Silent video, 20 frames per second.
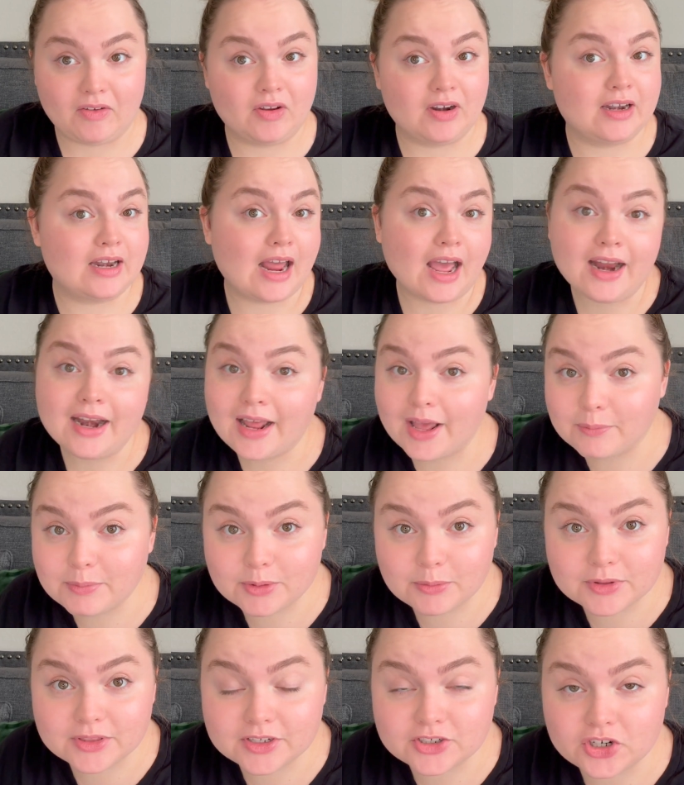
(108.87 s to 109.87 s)
not happy
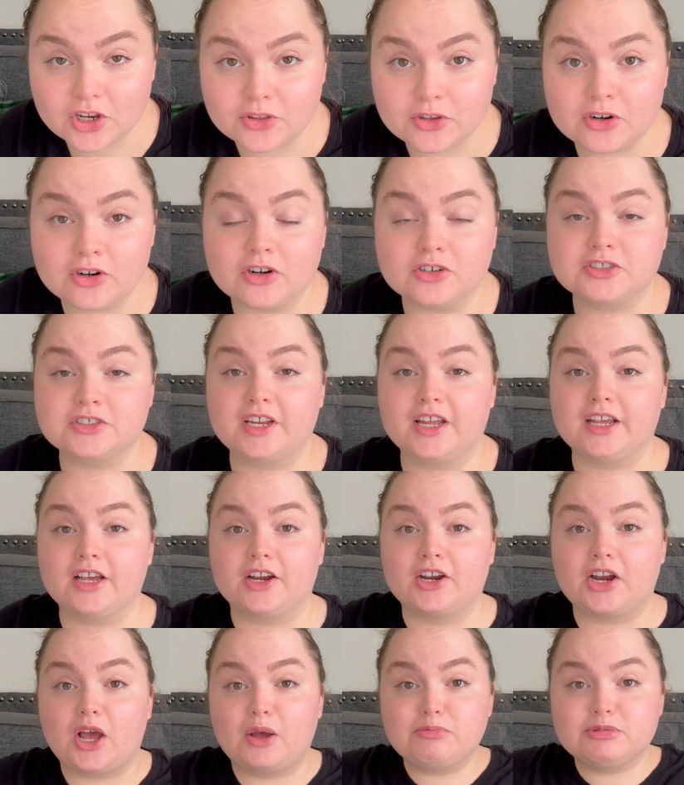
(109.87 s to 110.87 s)
with each other, are staying
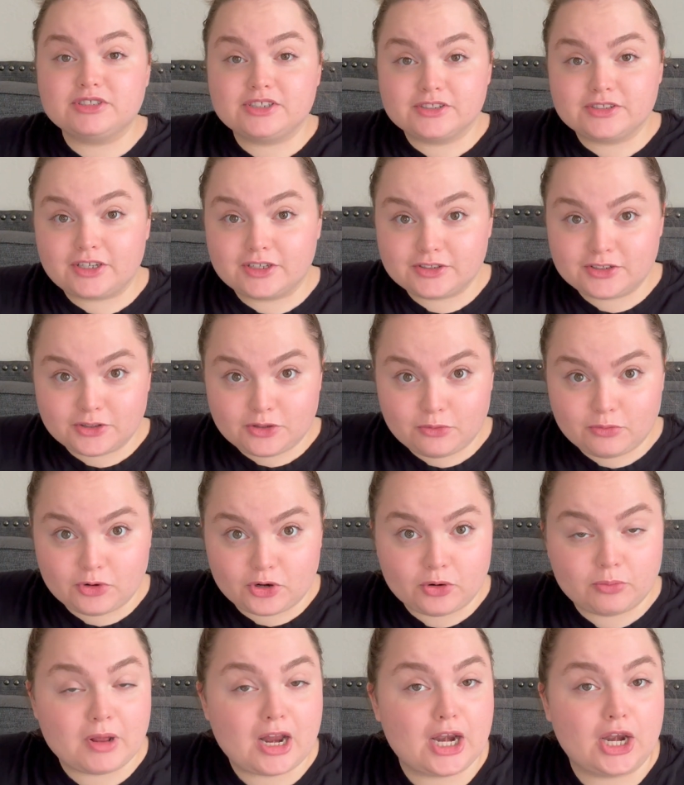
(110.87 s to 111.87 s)
on opposite sides of the
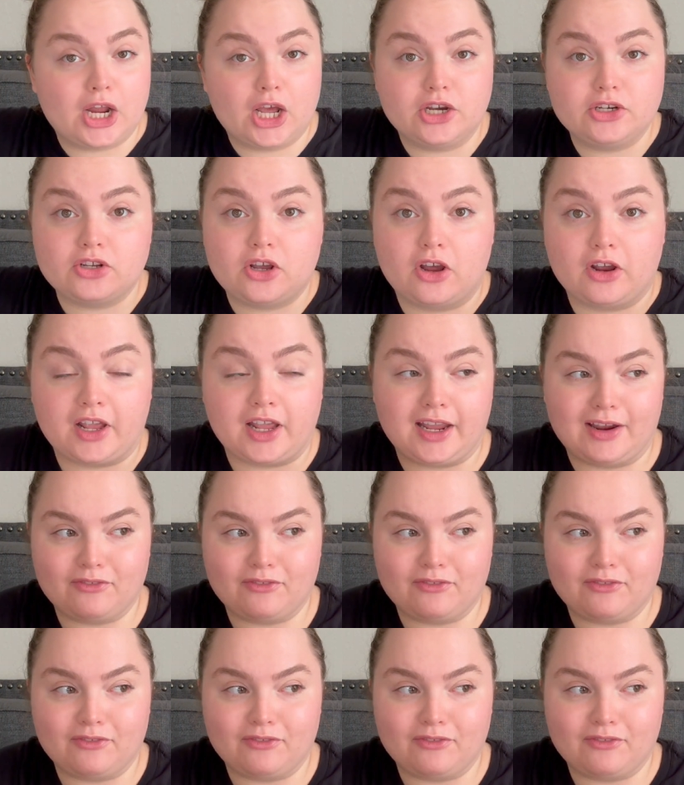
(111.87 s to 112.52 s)
room, not talking.